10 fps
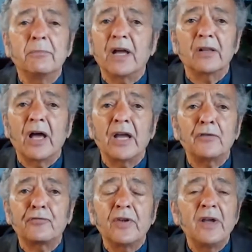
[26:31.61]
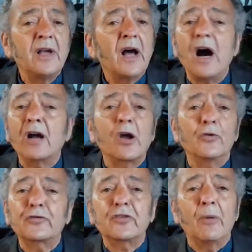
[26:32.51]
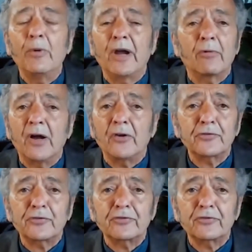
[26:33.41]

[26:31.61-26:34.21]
in my life, I'll go somewhere else.